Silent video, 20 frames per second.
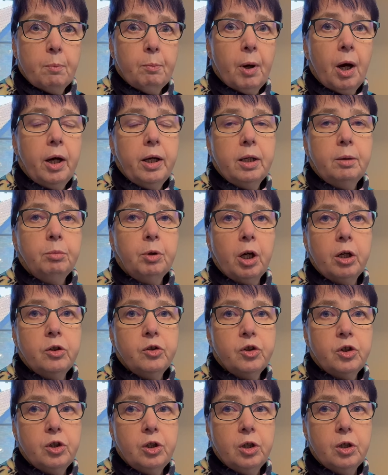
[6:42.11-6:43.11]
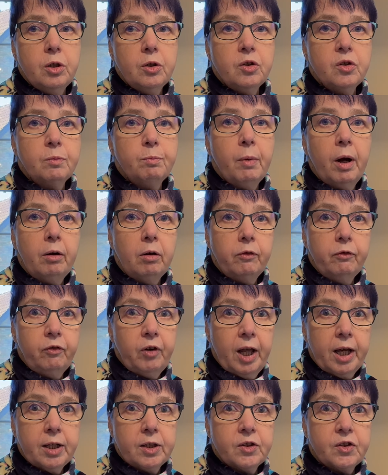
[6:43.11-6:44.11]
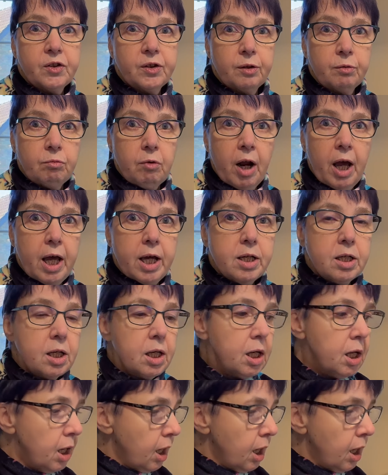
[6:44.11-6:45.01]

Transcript: but I am going to use Maraflex thread.